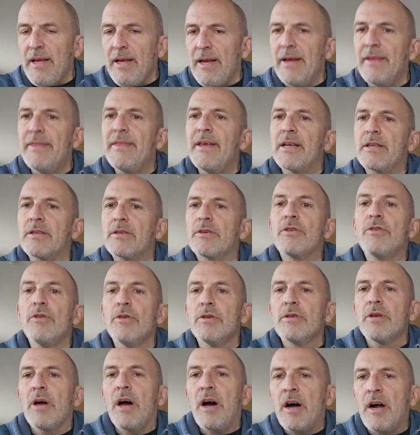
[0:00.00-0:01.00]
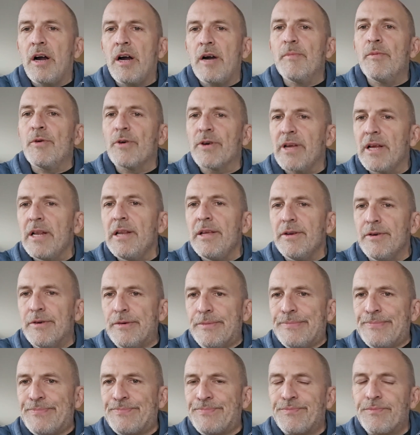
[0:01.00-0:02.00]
And that could harm or kill you.